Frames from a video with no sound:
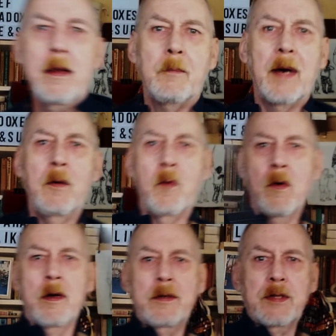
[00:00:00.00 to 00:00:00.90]
My
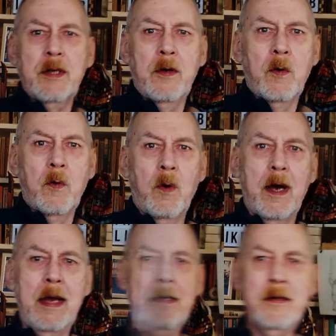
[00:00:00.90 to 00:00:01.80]
wards go
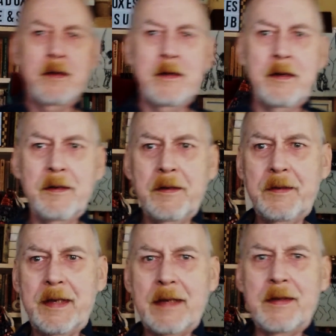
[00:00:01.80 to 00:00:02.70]

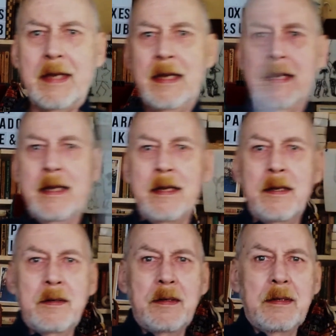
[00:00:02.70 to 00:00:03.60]
wider than they
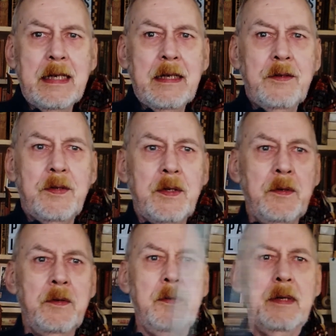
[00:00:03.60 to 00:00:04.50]
need
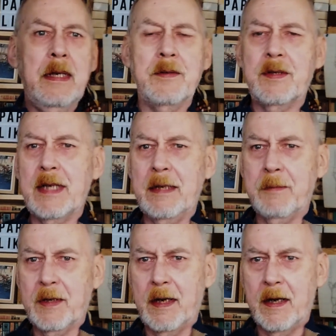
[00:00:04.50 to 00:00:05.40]
to in
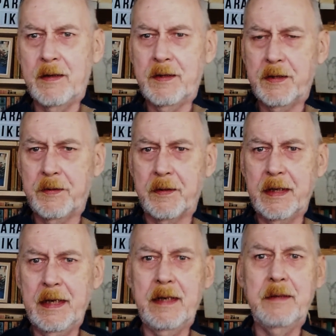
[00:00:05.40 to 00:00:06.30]
saber guards
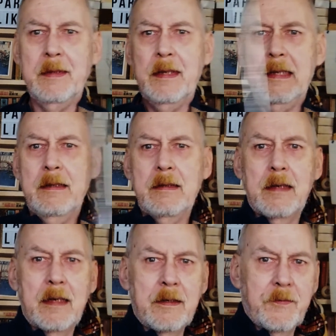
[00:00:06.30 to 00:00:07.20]
3
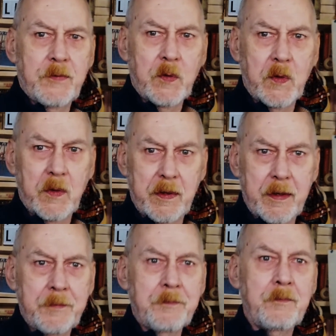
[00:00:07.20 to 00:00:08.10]
and
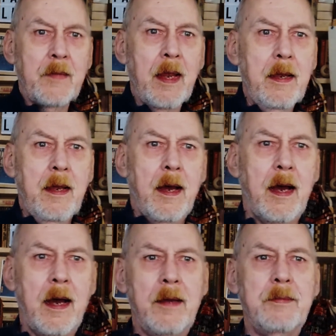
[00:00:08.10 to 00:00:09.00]
4.
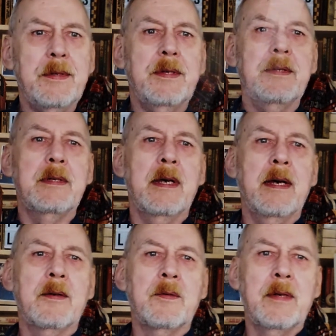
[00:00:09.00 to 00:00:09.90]
This is
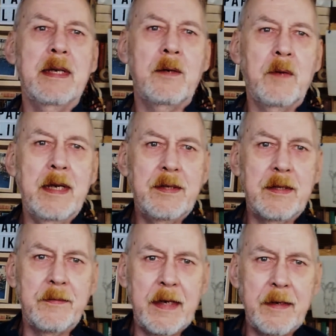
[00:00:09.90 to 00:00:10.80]
not only a
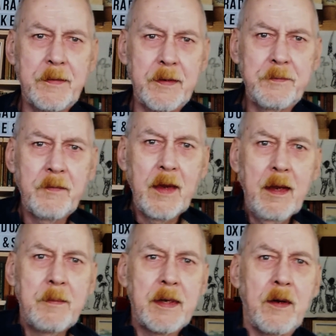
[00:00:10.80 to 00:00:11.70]
waste of effort,
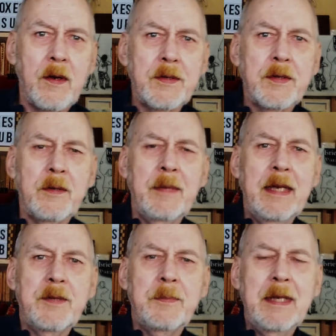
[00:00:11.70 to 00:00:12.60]
but also
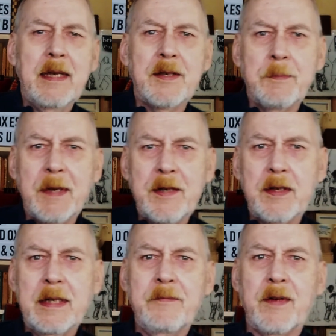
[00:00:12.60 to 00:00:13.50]
makes me
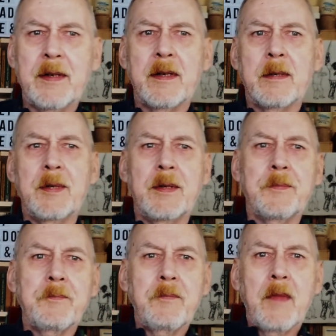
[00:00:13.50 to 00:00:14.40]
especially vulnerable